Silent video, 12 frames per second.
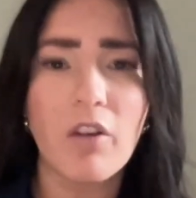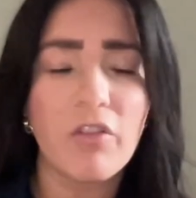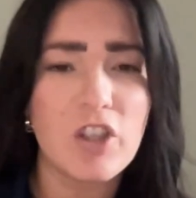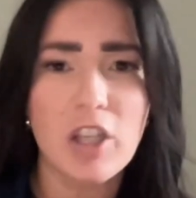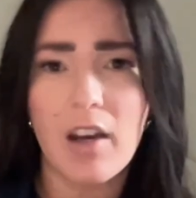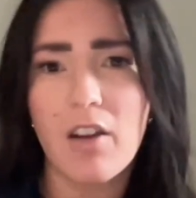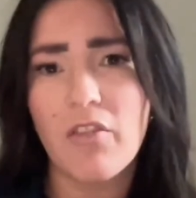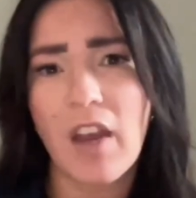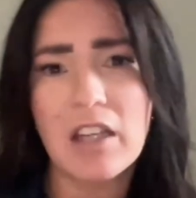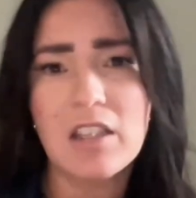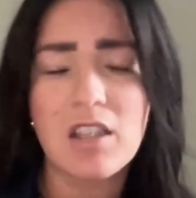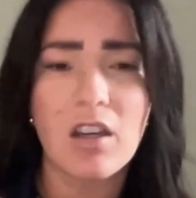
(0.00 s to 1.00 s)
more efficient and
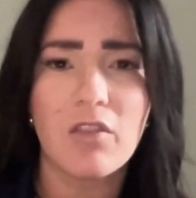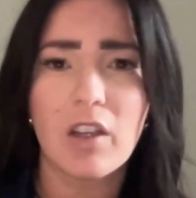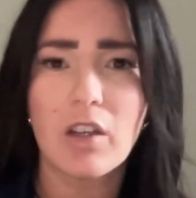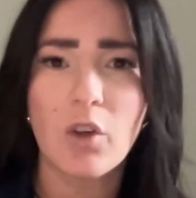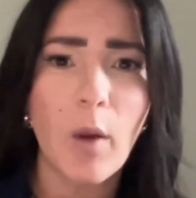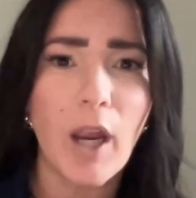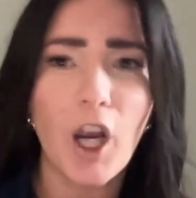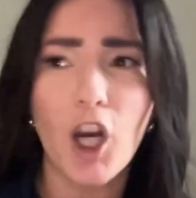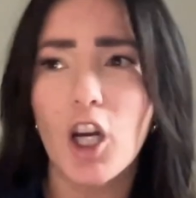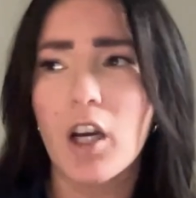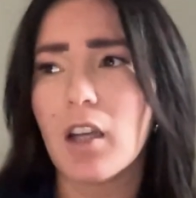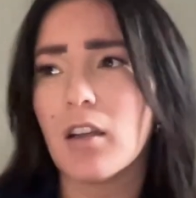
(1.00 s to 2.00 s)
effective and
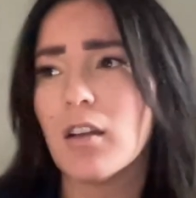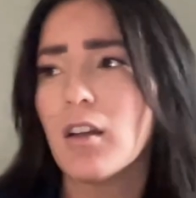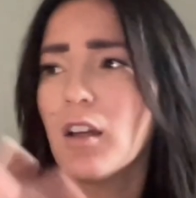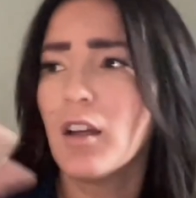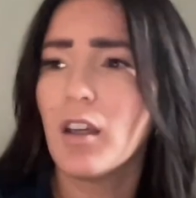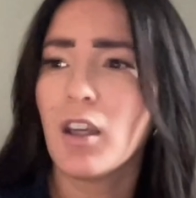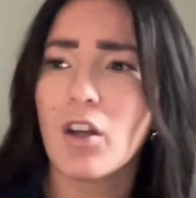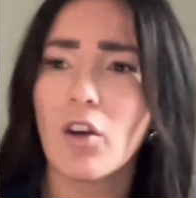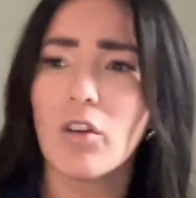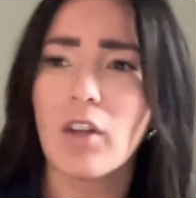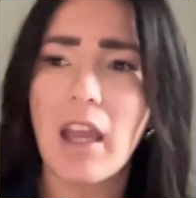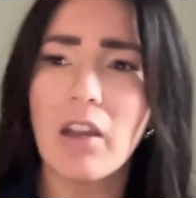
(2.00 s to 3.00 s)
quicker and you
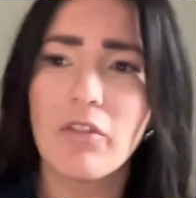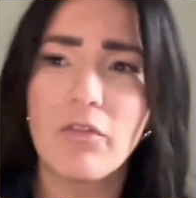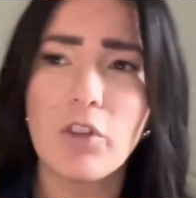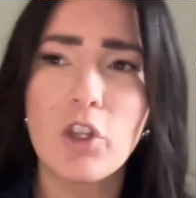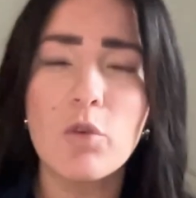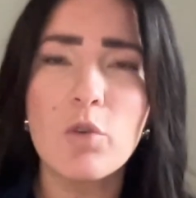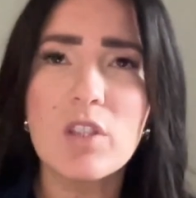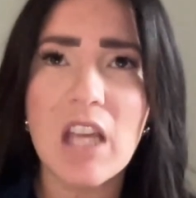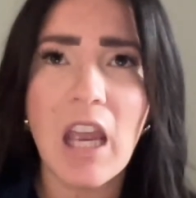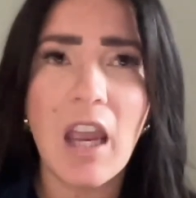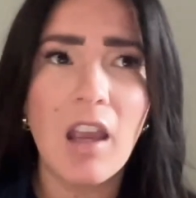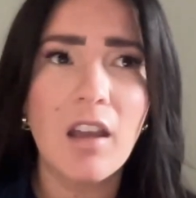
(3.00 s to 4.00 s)
know like
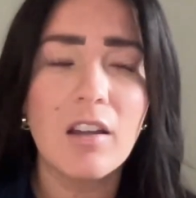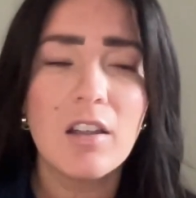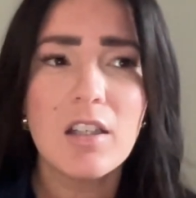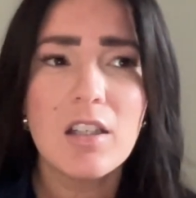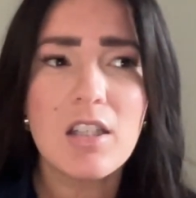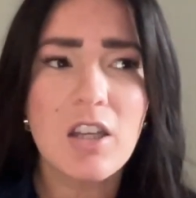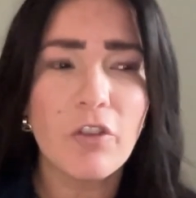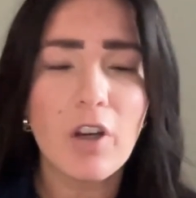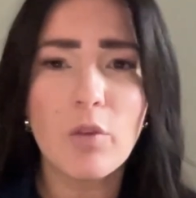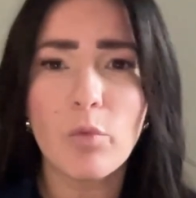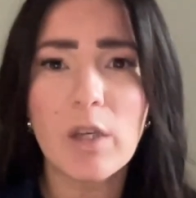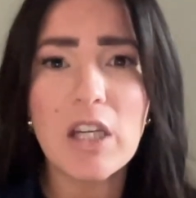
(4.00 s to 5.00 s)
using
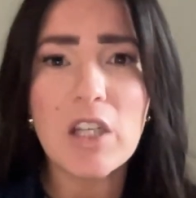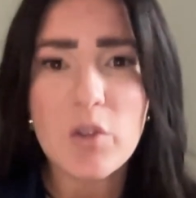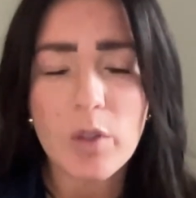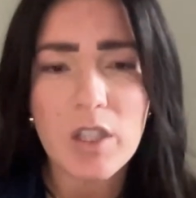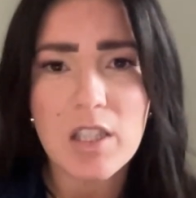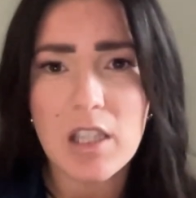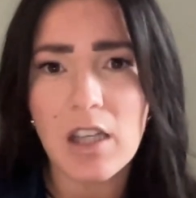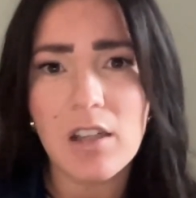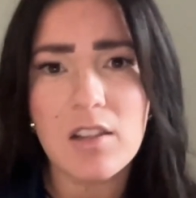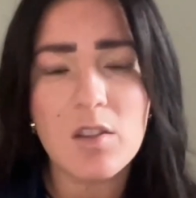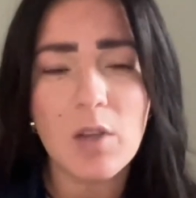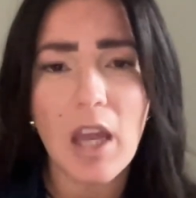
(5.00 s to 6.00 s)
different
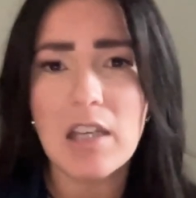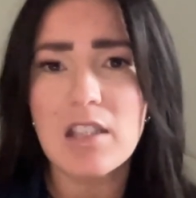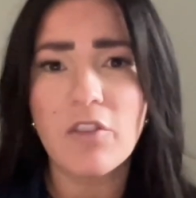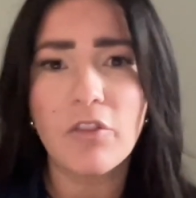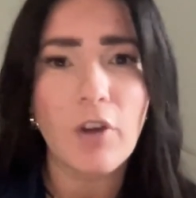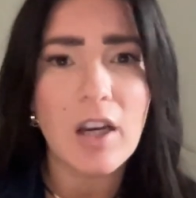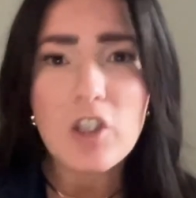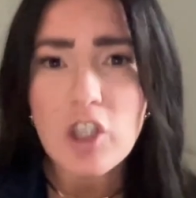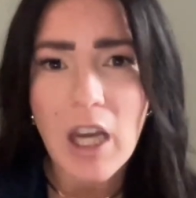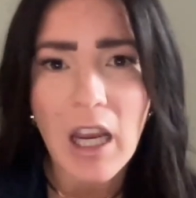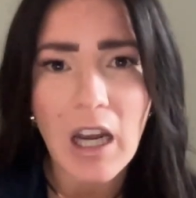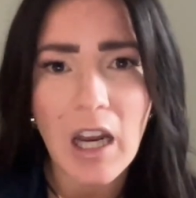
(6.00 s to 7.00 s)
resources and
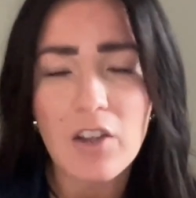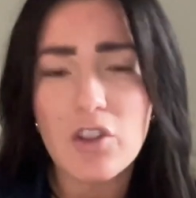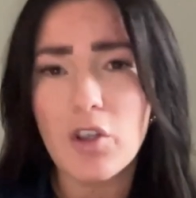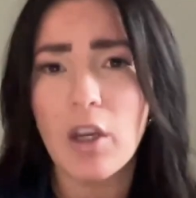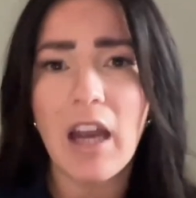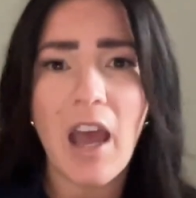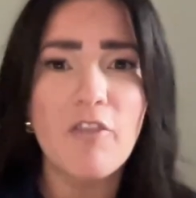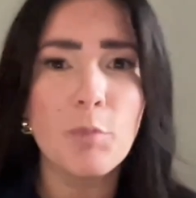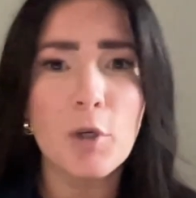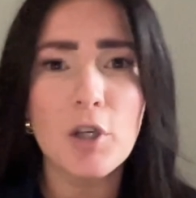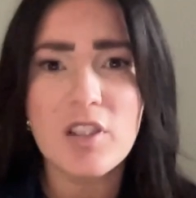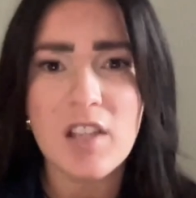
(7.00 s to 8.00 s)
differentiating so you can
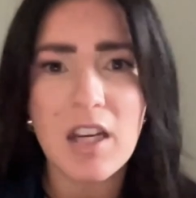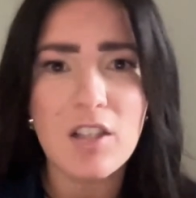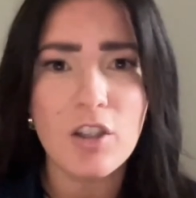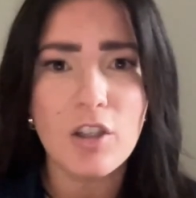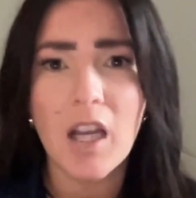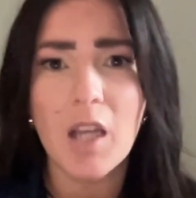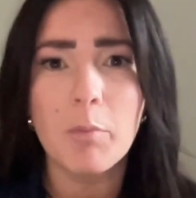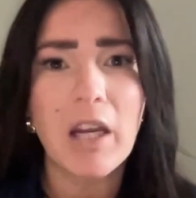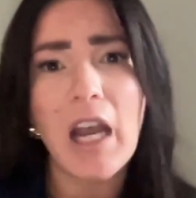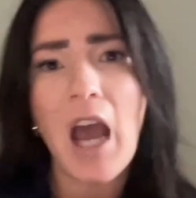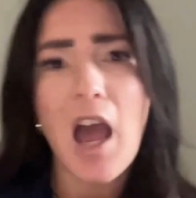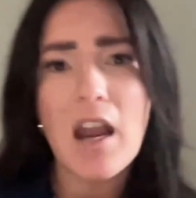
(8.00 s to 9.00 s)
have personalized learning
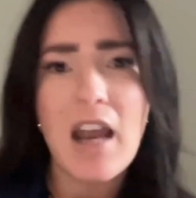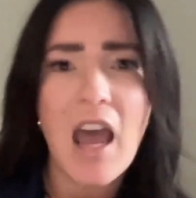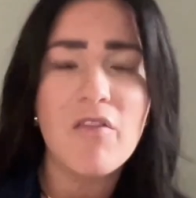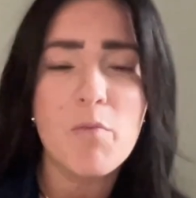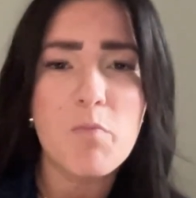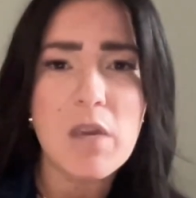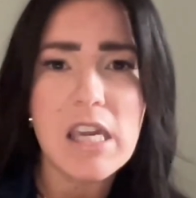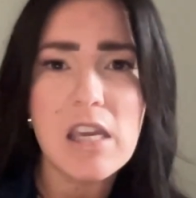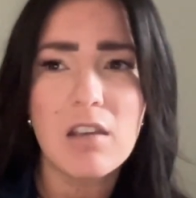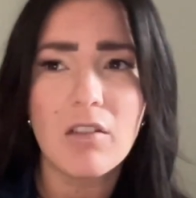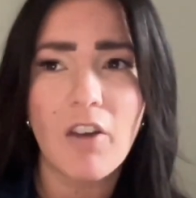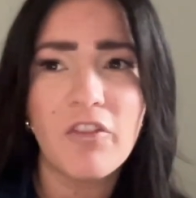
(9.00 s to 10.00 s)
but not have it
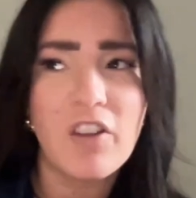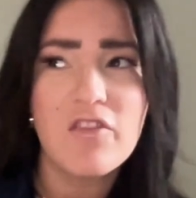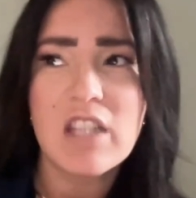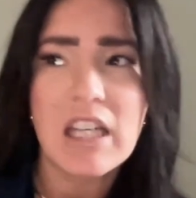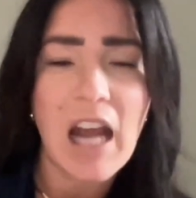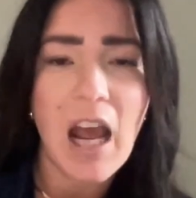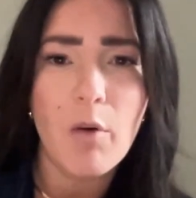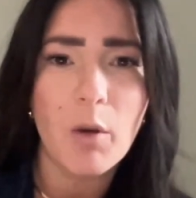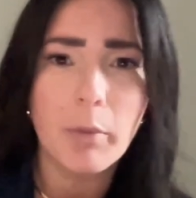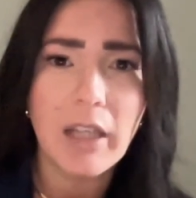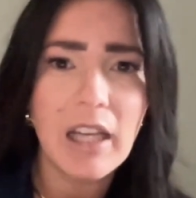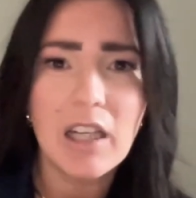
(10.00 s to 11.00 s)
be a
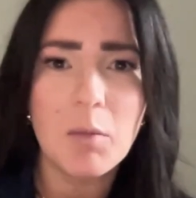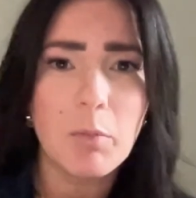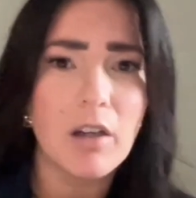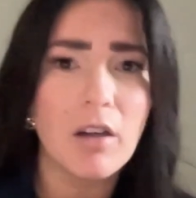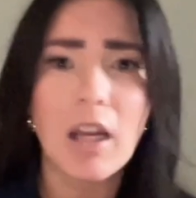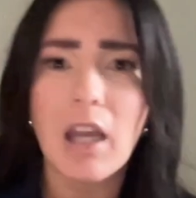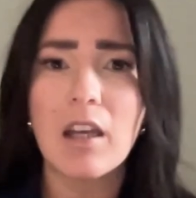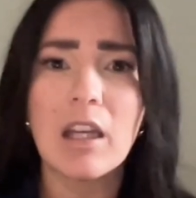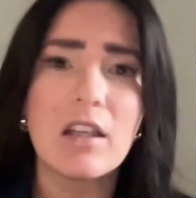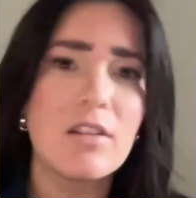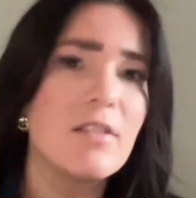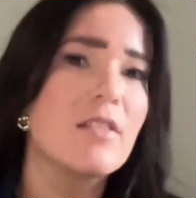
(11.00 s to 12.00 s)
15-hour planning
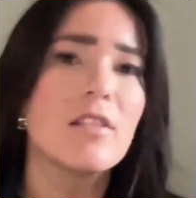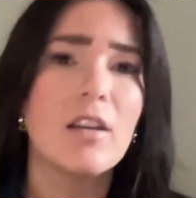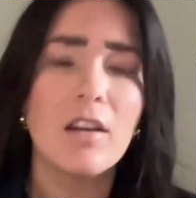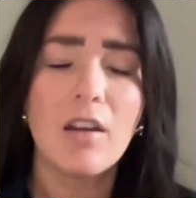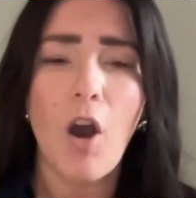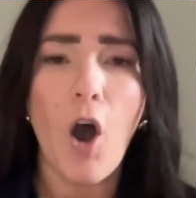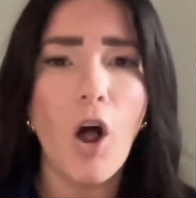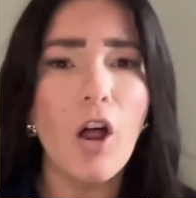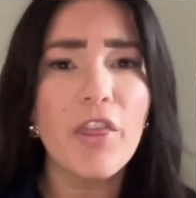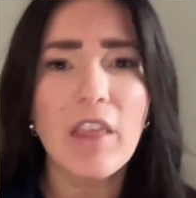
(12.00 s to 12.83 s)
period is all